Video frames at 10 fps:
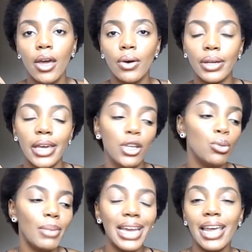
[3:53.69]
Okay, you
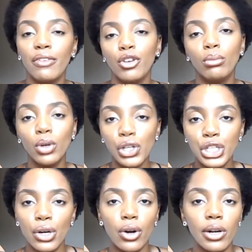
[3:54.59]
might have your moisture
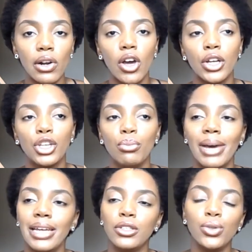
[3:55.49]
on lock, you
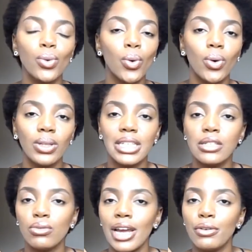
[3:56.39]
might do all
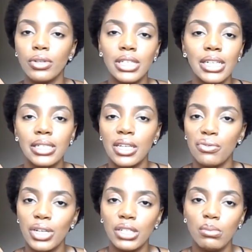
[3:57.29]
these right routines and
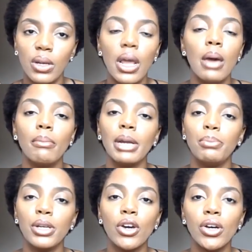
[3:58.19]
regimen, but
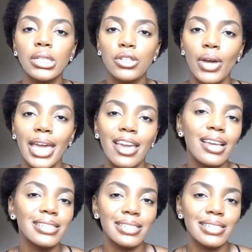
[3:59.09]
because your hair is